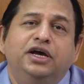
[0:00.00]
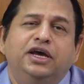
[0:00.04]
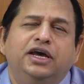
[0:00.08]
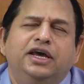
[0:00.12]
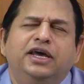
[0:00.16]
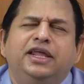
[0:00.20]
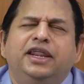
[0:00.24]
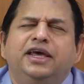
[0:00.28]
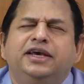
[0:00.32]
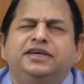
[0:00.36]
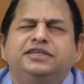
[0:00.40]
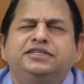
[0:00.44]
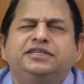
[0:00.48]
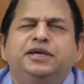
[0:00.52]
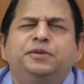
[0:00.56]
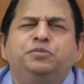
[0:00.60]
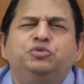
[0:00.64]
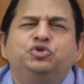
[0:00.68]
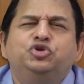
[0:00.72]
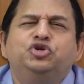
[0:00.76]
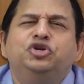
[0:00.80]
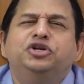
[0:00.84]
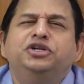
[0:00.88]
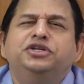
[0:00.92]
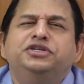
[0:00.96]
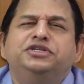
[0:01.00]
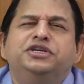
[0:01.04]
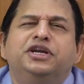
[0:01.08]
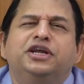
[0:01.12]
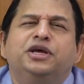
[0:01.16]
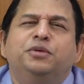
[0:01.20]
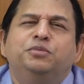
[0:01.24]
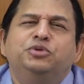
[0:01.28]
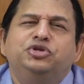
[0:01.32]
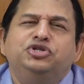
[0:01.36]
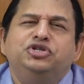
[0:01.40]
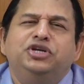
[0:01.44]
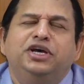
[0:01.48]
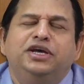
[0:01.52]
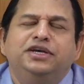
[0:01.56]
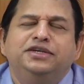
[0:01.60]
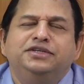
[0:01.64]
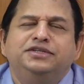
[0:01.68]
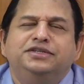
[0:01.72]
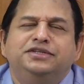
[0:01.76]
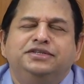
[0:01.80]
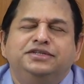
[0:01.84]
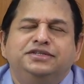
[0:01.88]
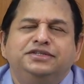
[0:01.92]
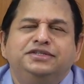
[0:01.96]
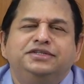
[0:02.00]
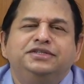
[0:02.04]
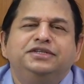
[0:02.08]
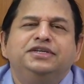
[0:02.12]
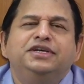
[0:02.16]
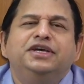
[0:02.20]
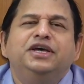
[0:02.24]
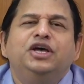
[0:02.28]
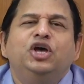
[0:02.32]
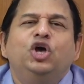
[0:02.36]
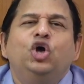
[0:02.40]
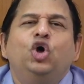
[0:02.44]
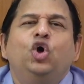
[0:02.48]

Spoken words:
in exceptional circumstances,